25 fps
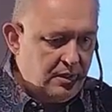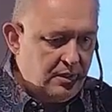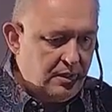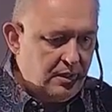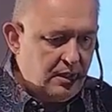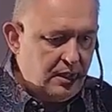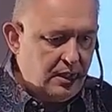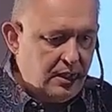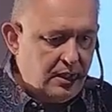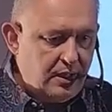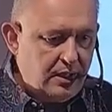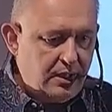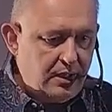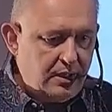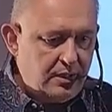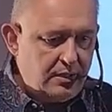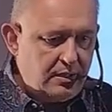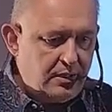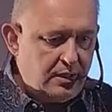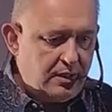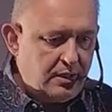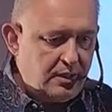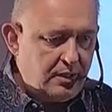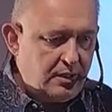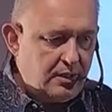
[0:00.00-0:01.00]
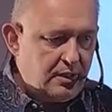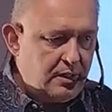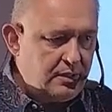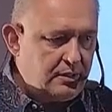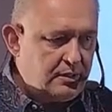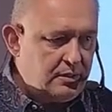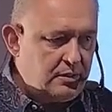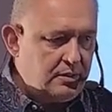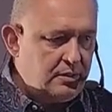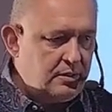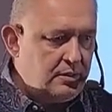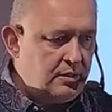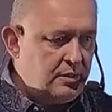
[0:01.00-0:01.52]
and I
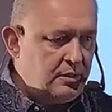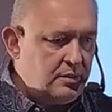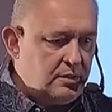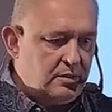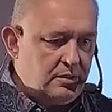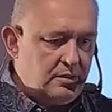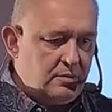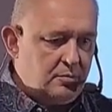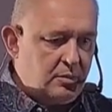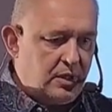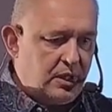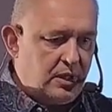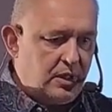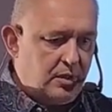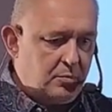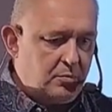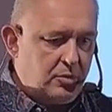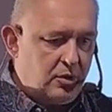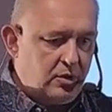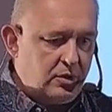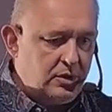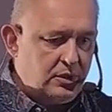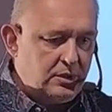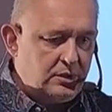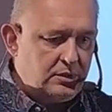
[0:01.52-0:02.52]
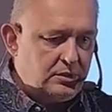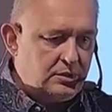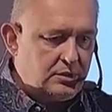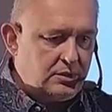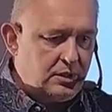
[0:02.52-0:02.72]
let my employees,